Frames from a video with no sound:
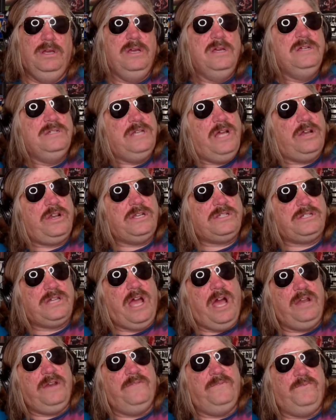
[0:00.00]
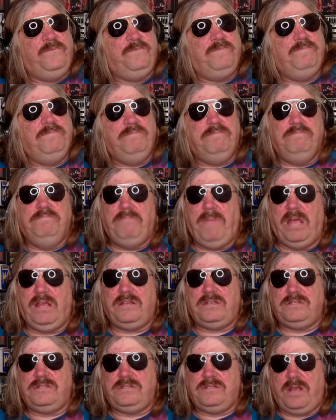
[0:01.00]
Now, this kind of makes
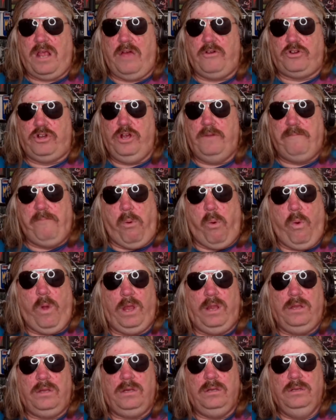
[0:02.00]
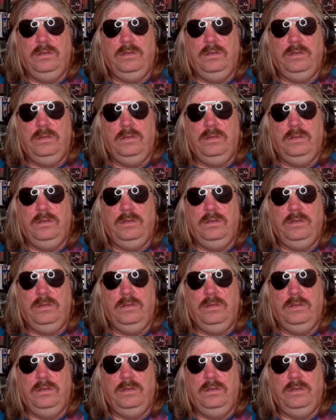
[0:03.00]
a good point.